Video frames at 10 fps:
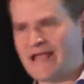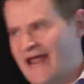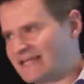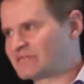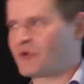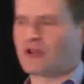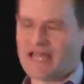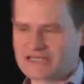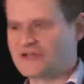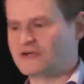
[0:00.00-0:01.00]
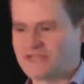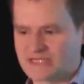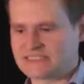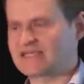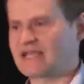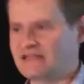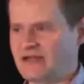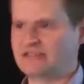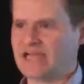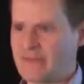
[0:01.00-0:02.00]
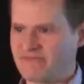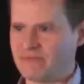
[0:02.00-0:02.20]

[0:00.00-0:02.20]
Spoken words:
adding spironolactone or doxycycline on top of